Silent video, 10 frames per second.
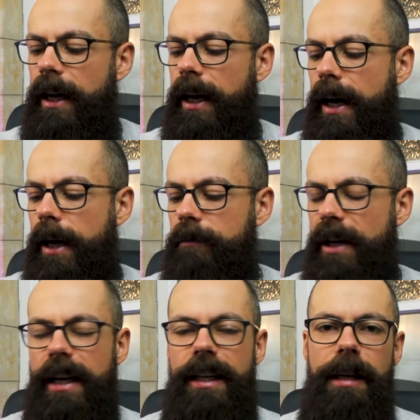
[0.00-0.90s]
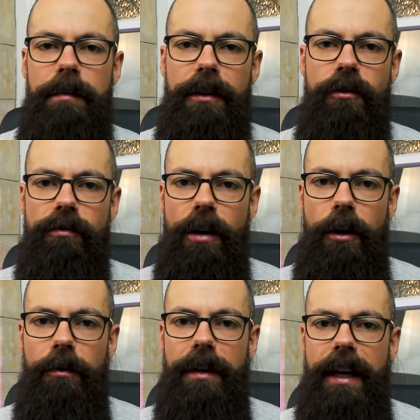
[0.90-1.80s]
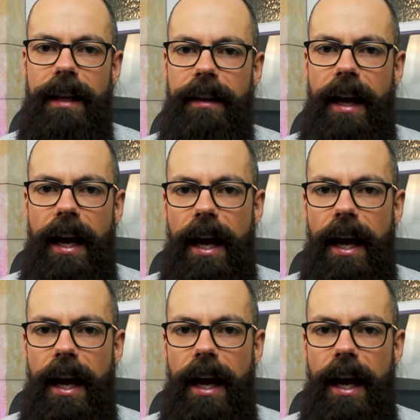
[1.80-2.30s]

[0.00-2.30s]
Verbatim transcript: um, yeah, keep the drone in the